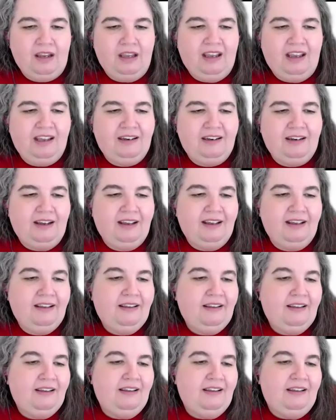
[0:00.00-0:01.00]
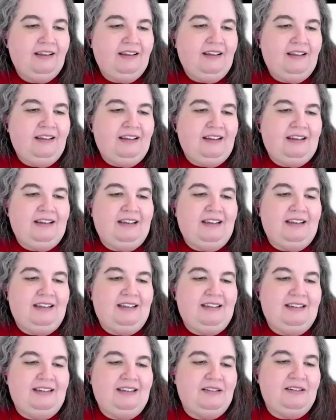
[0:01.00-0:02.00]
And uh
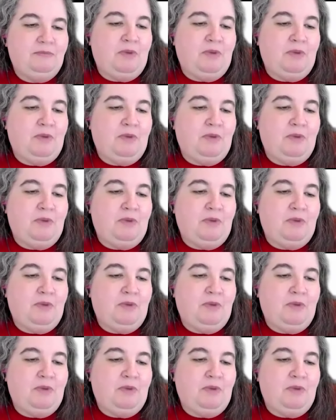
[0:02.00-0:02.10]
and uh,